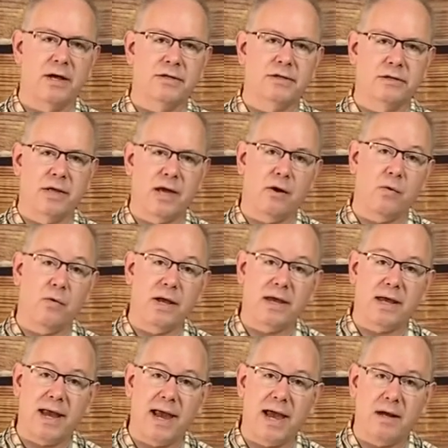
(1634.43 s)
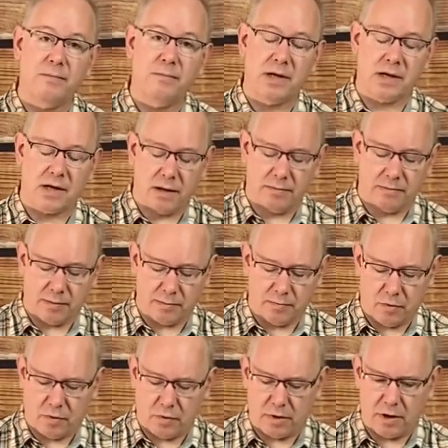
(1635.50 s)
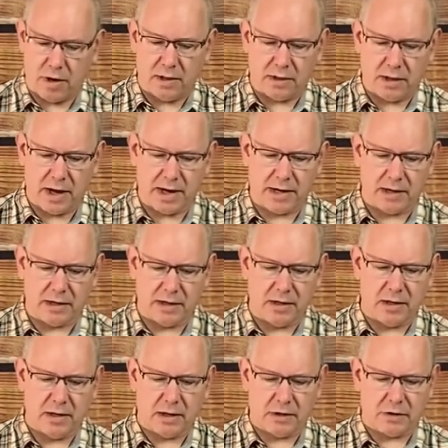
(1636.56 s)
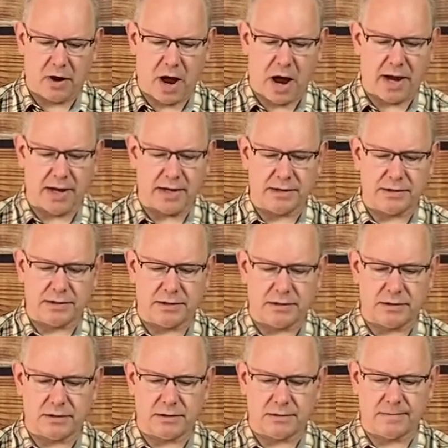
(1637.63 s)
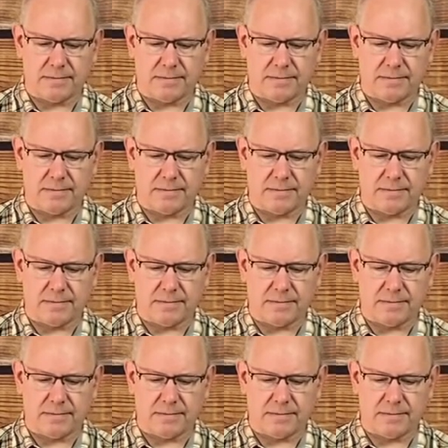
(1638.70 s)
so that we can become more like Christ."